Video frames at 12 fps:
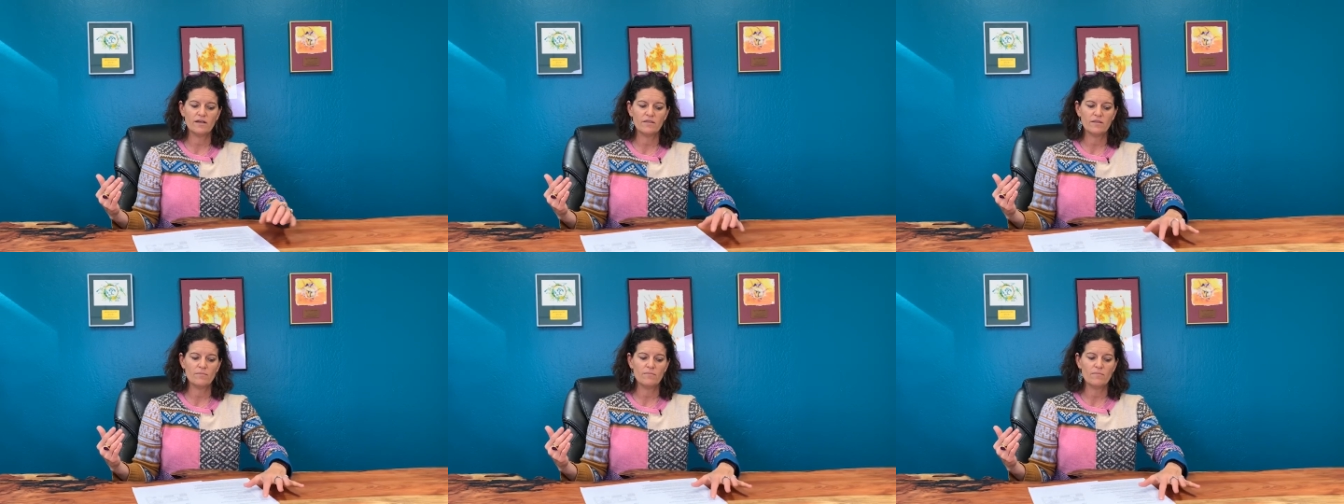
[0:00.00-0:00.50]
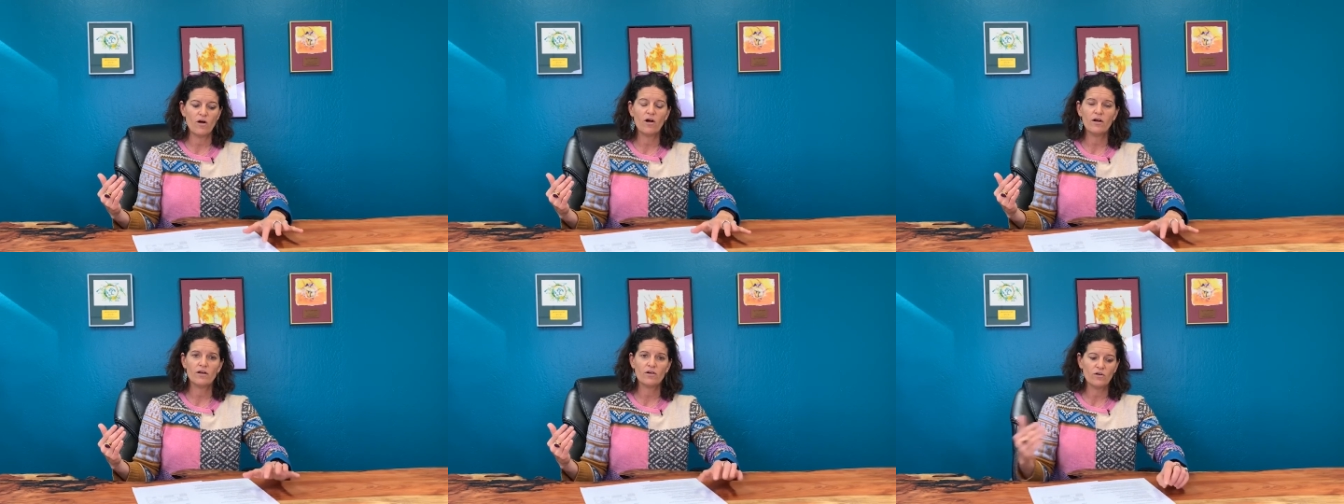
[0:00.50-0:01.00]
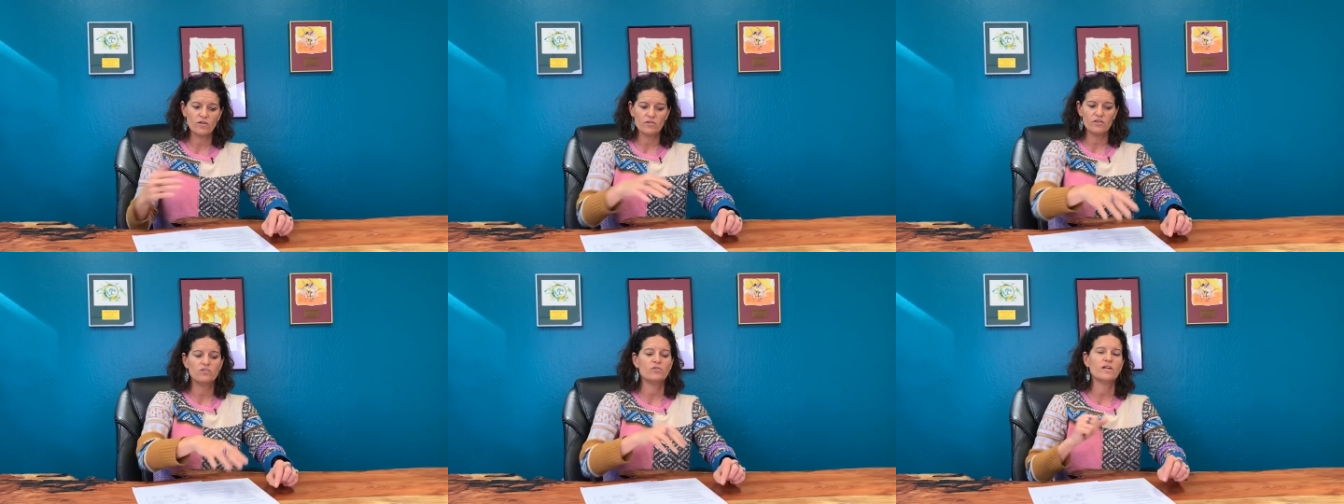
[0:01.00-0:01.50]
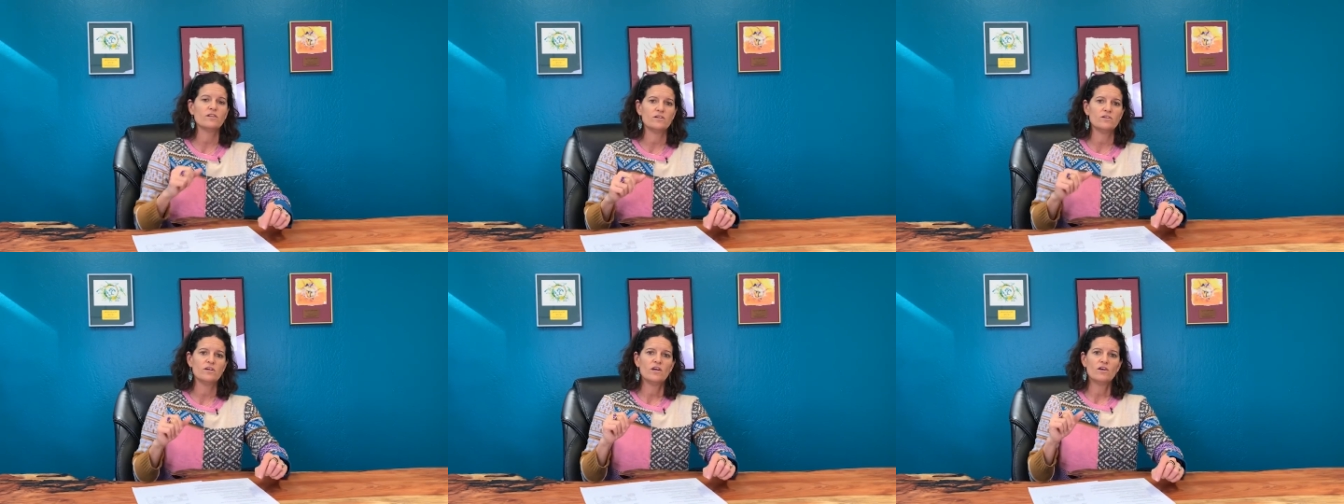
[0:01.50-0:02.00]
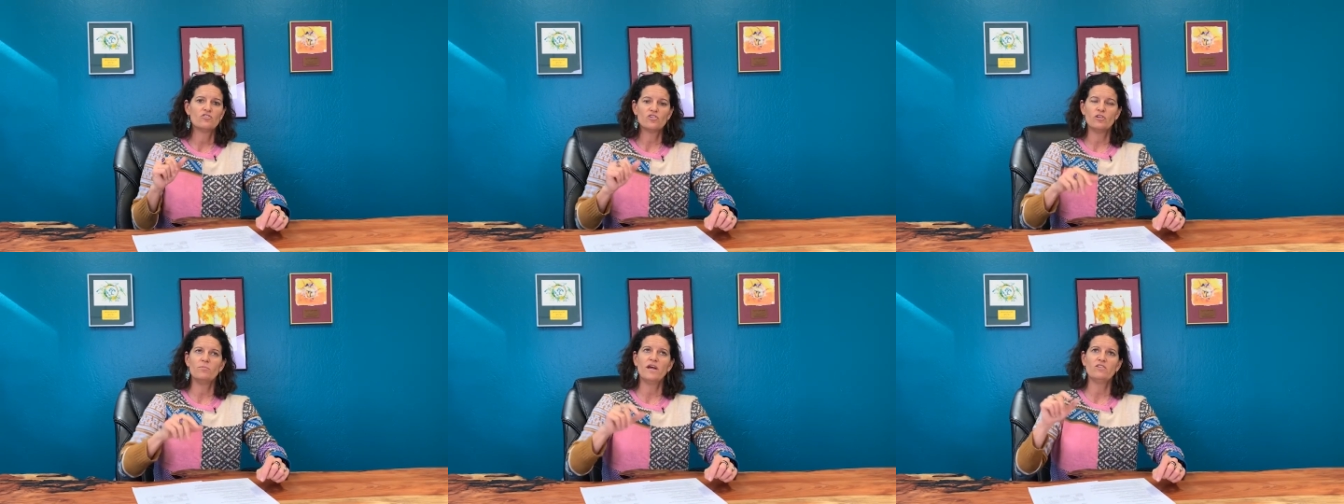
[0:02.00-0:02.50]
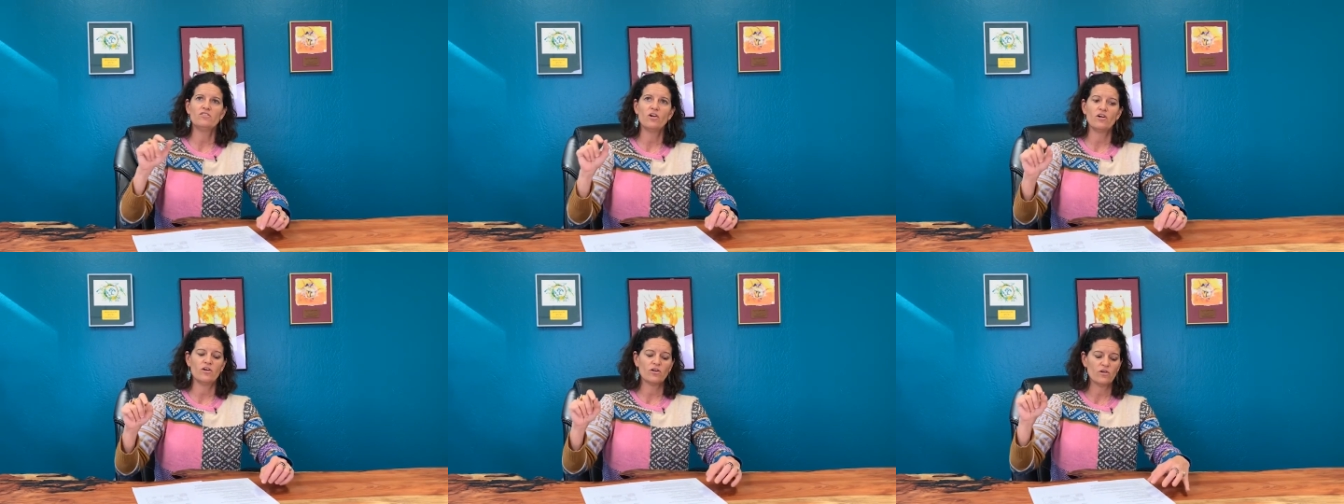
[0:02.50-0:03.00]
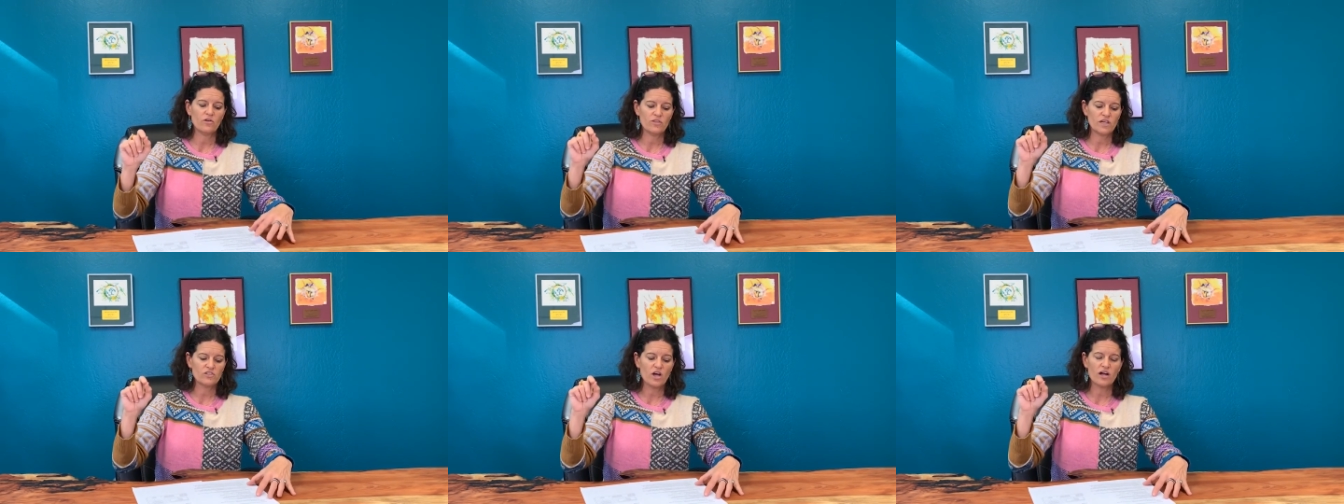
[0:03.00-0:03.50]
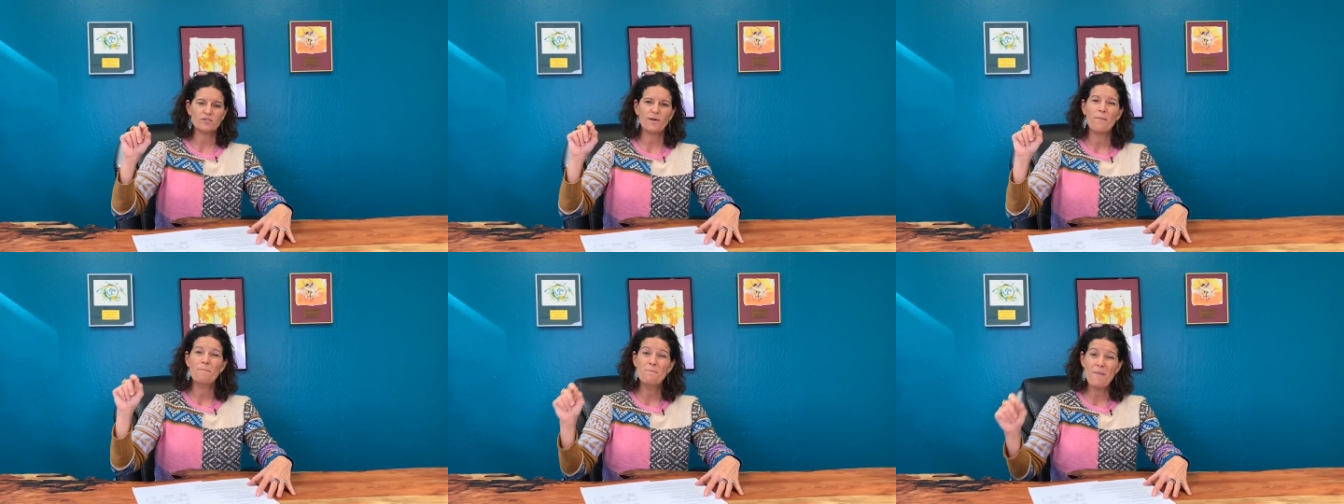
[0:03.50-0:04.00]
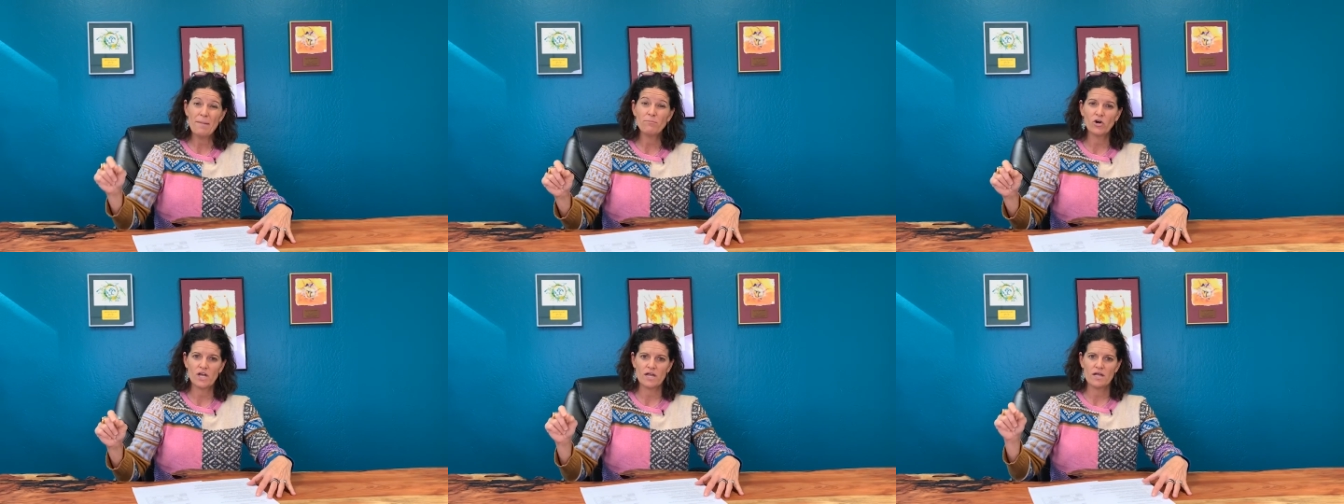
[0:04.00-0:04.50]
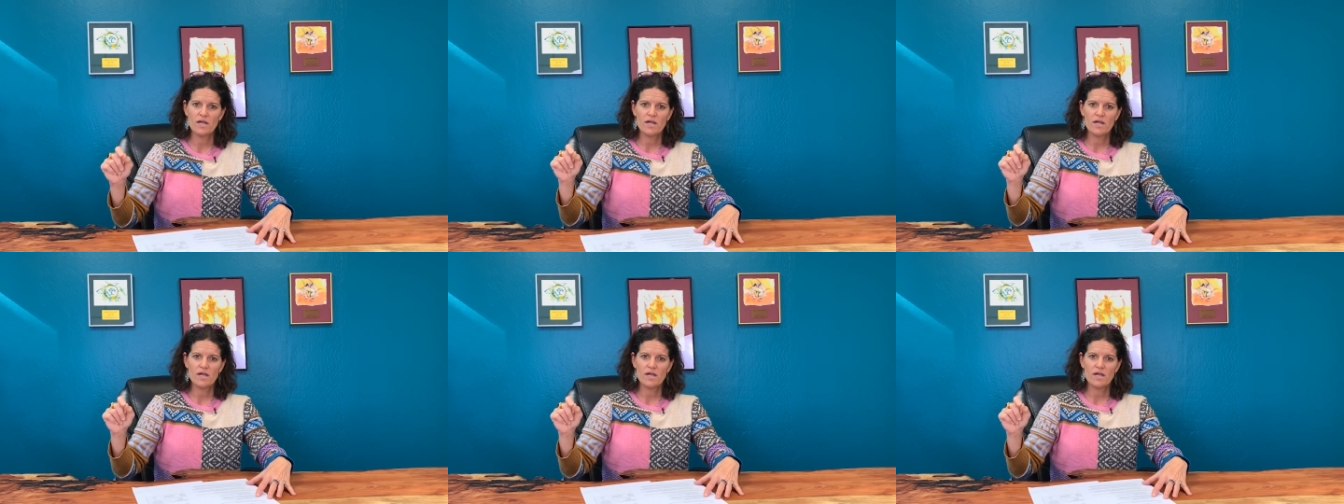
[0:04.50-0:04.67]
in the article, the New England Journal of Medicine article that talked about memory